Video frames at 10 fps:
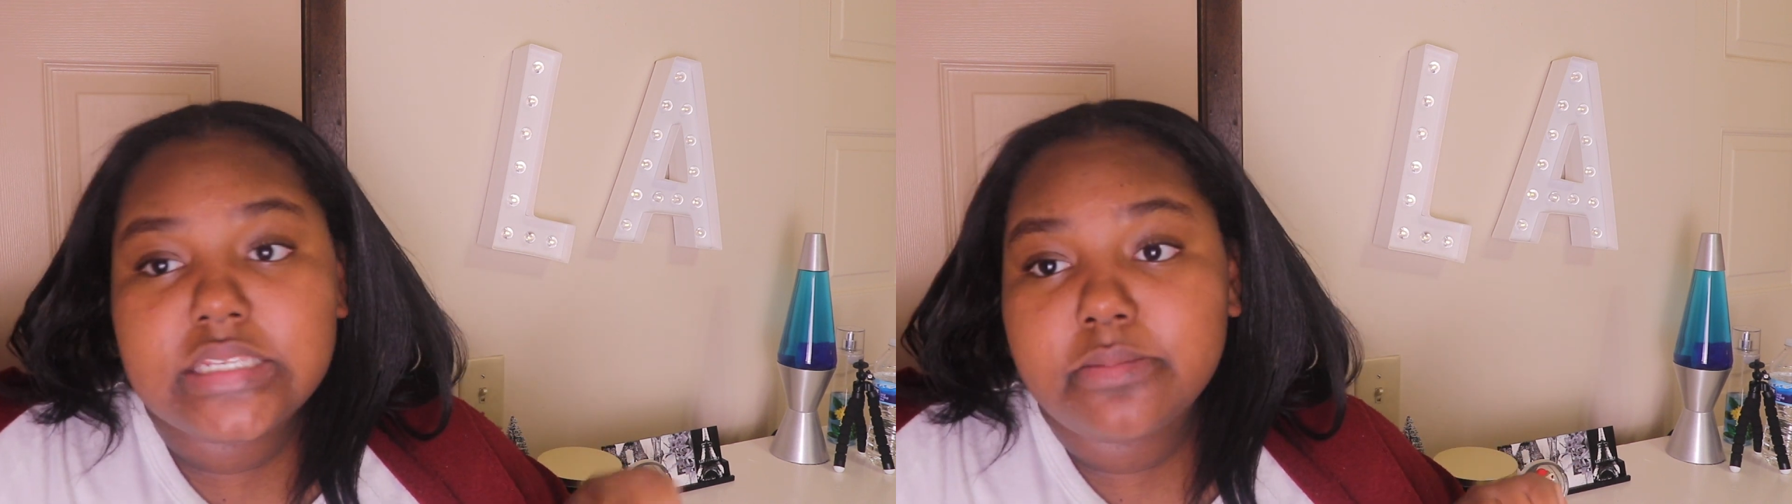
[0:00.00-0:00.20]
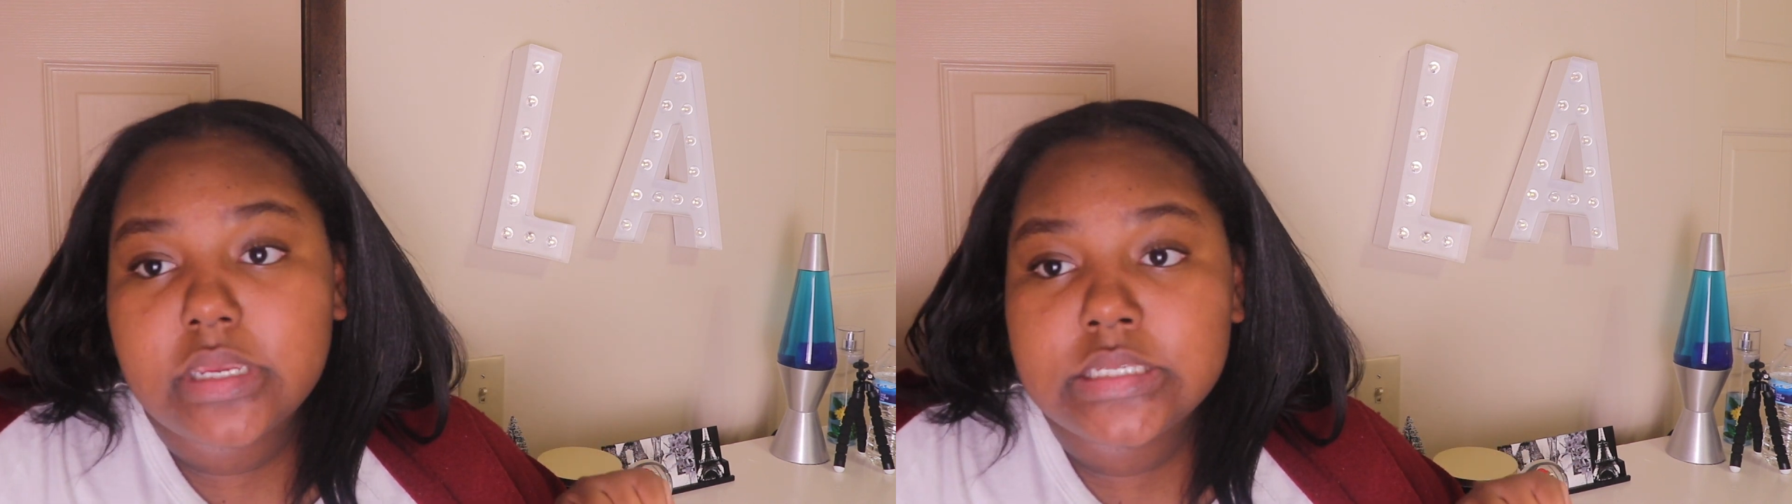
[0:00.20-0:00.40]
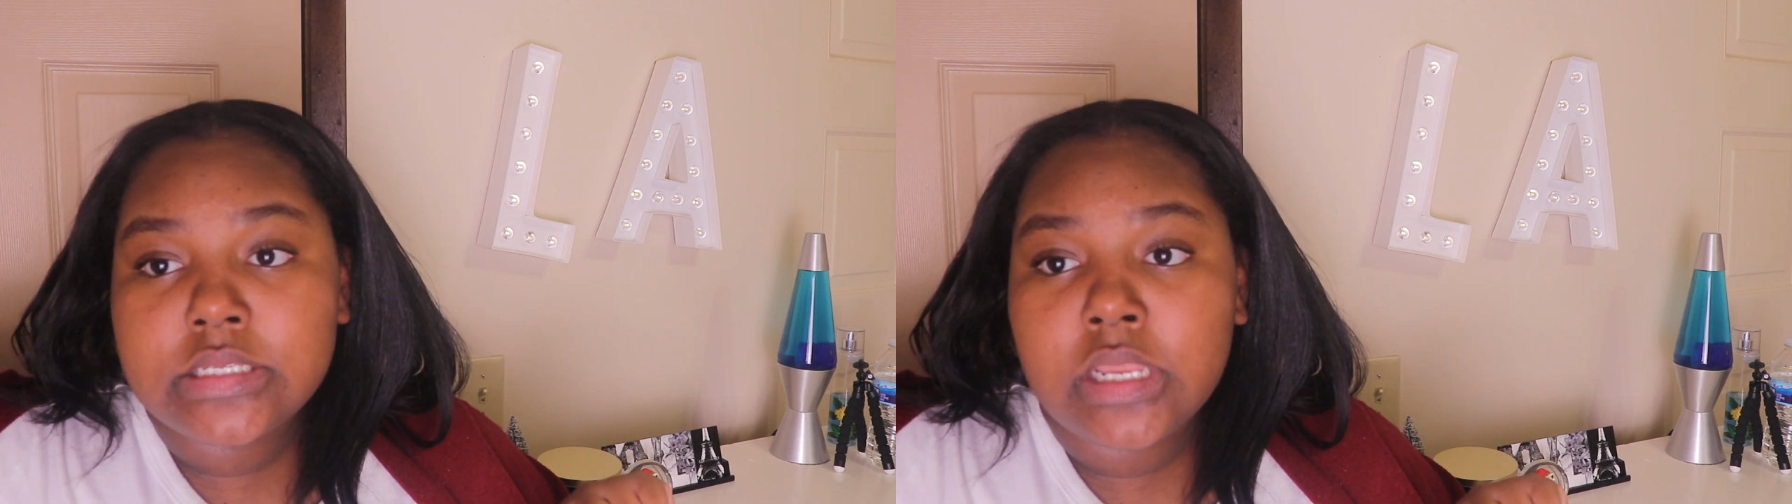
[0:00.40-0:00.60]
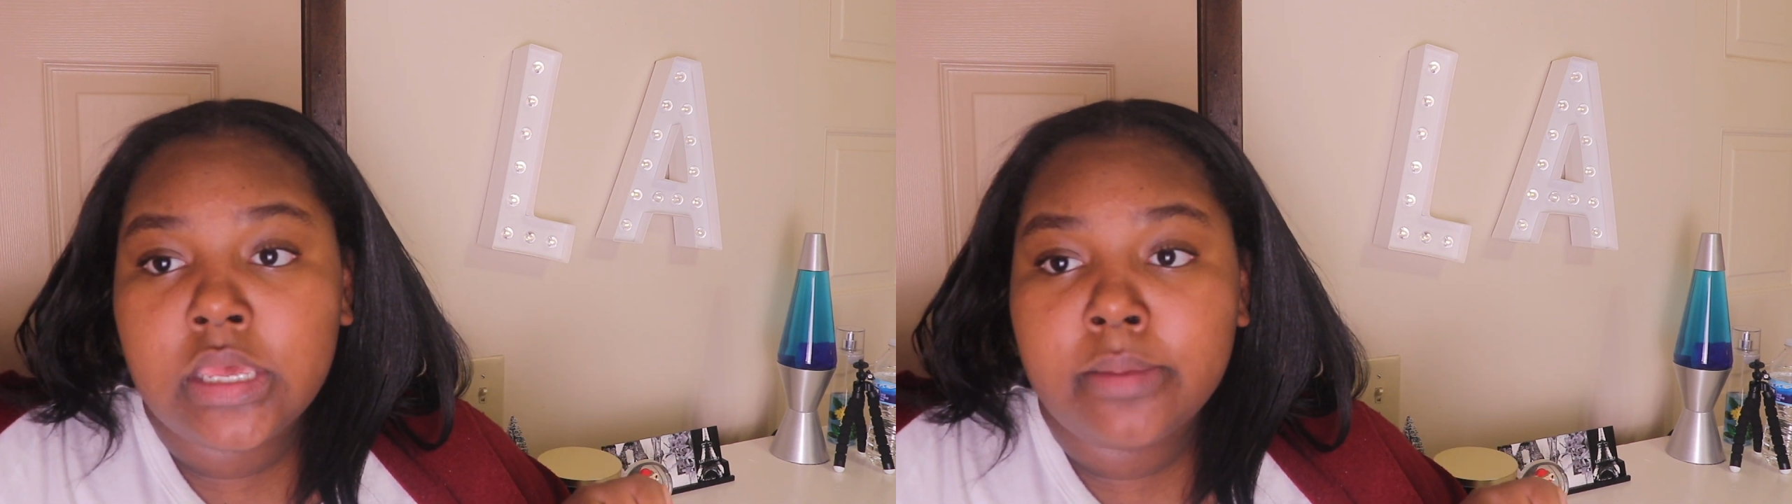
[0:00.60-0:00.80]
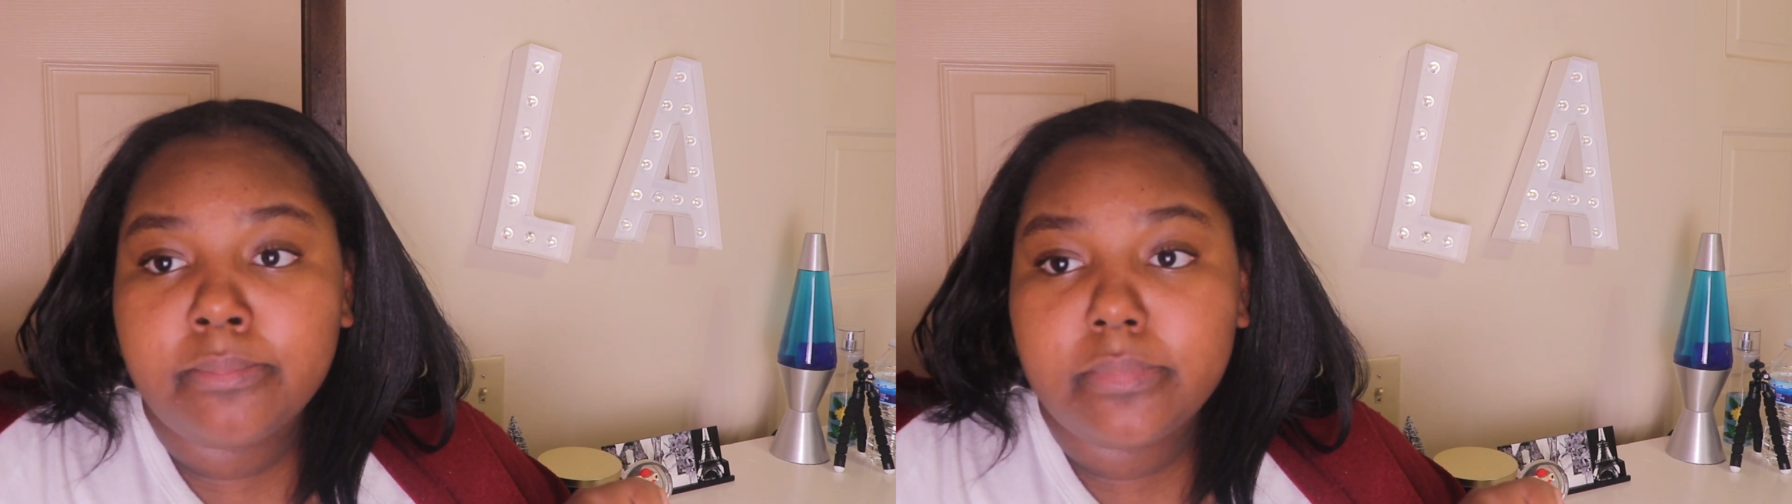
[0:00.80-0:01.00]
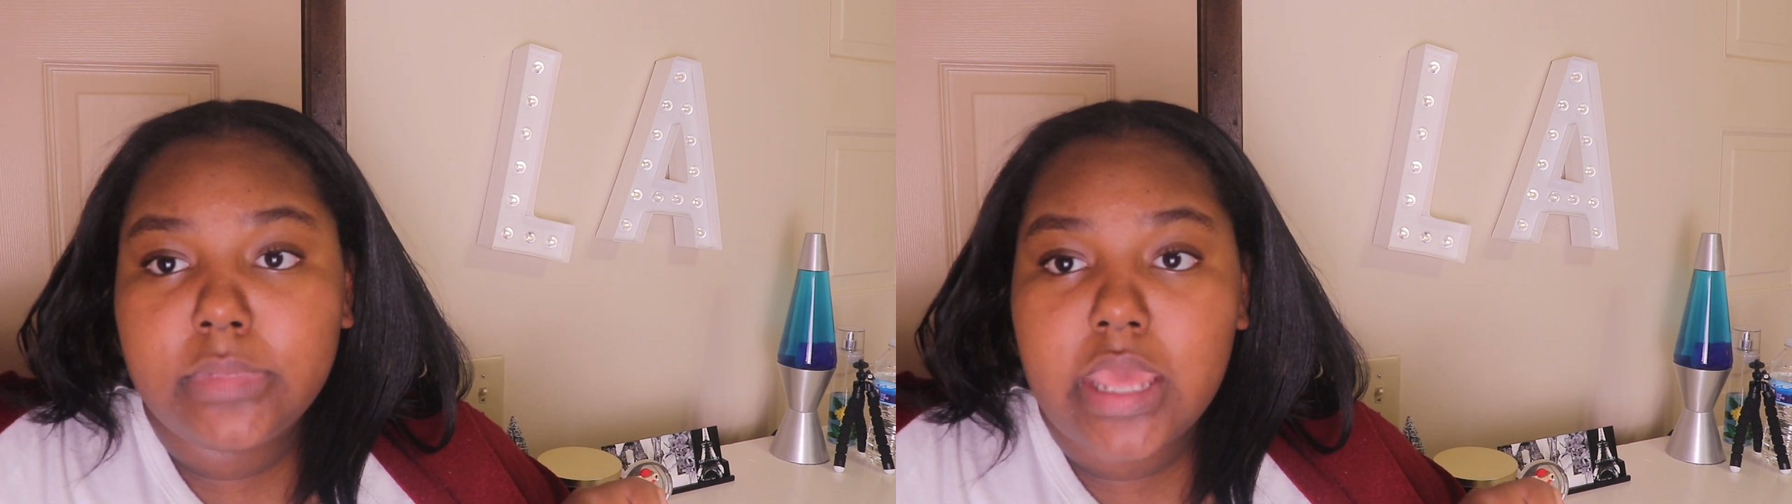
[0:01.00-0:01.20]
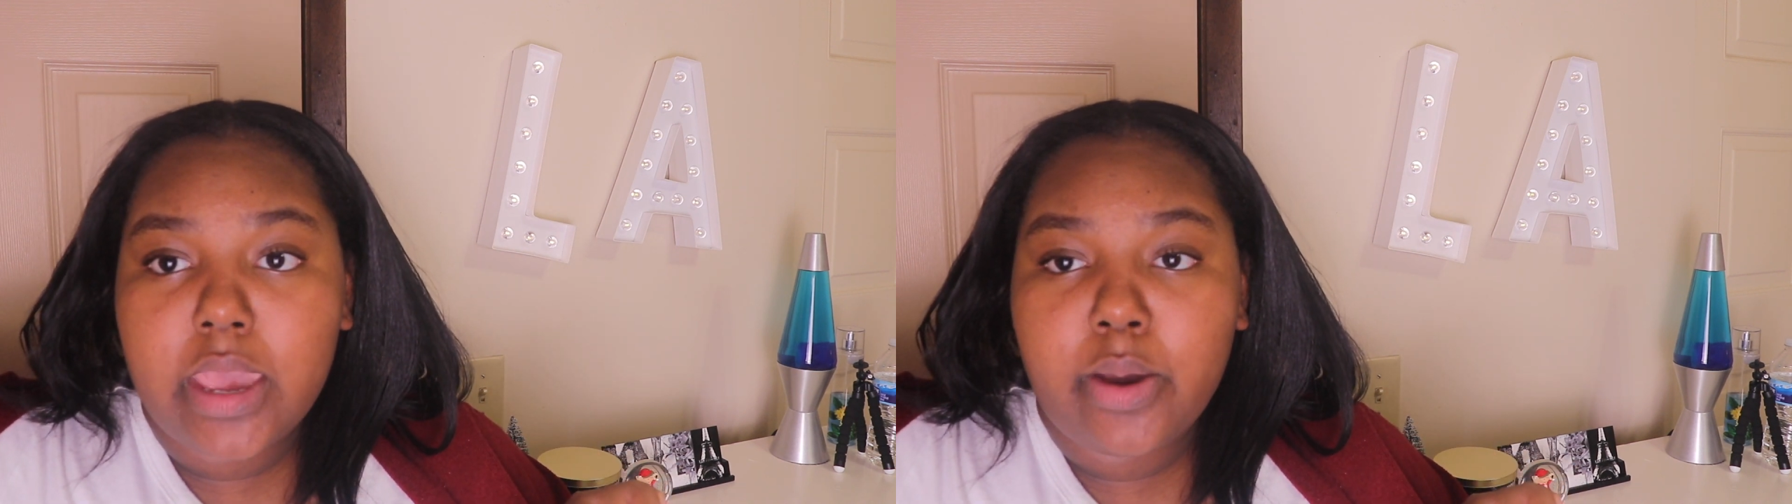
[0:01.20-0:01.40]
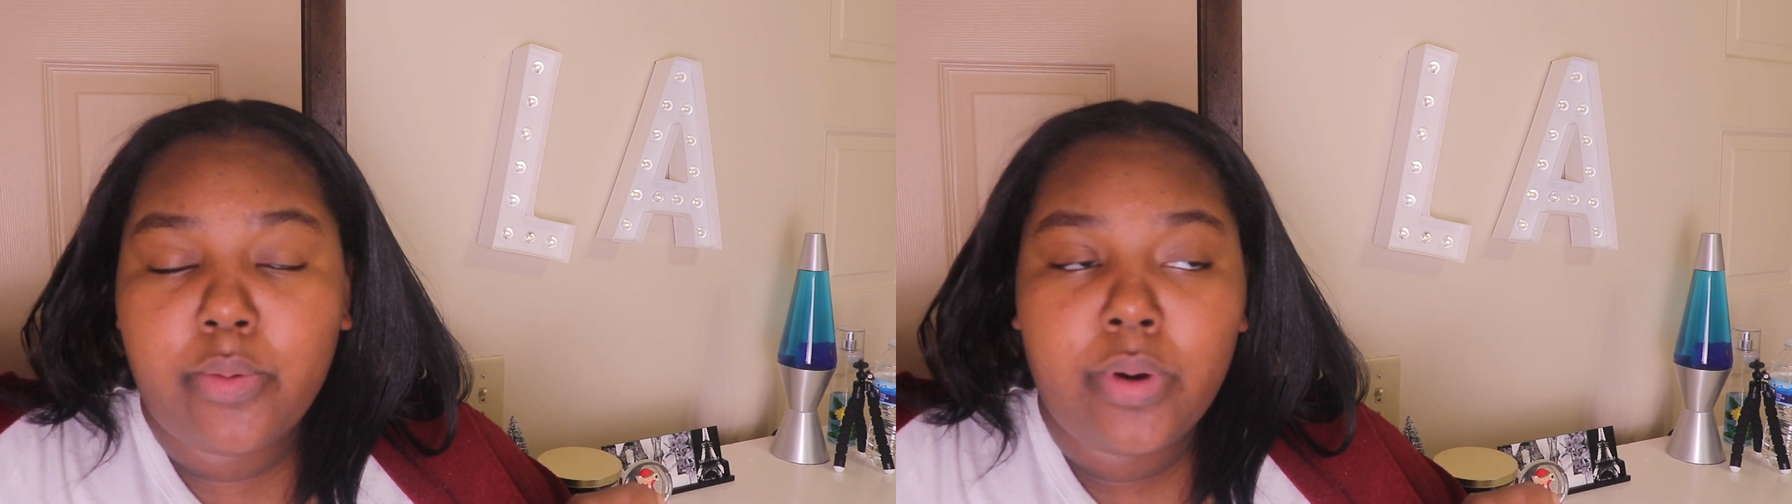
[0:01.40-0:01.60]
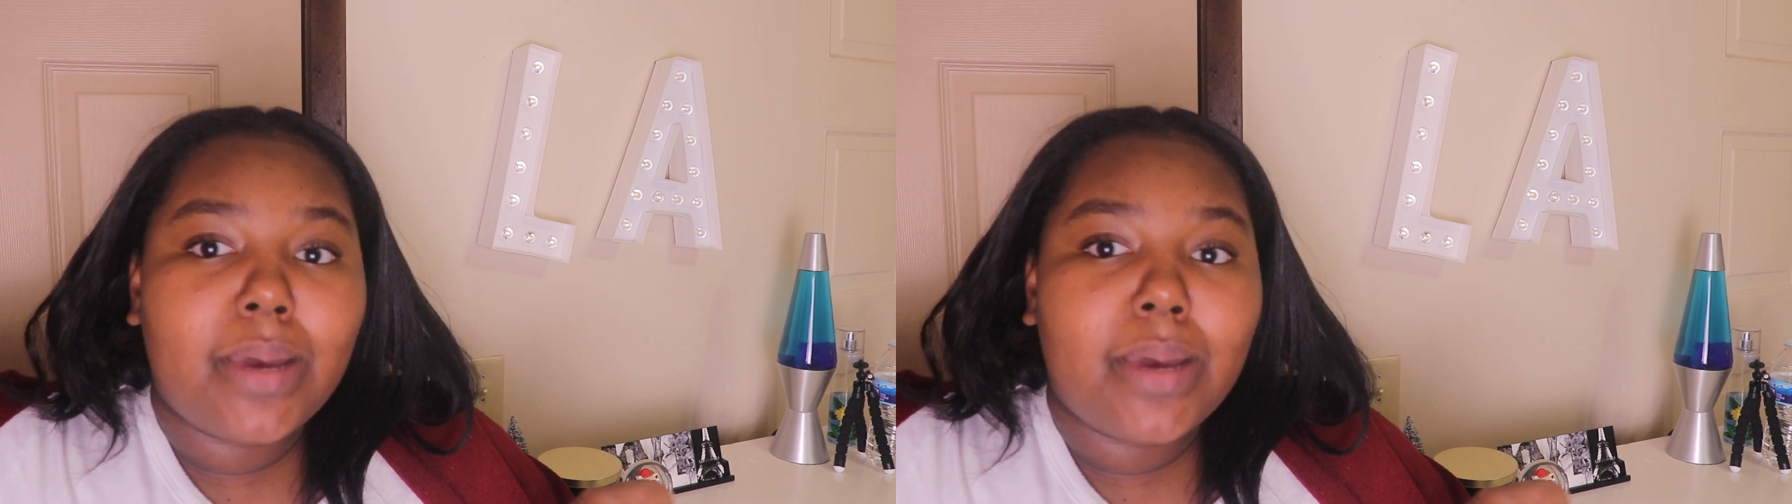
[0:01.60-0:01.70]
It's messed up now.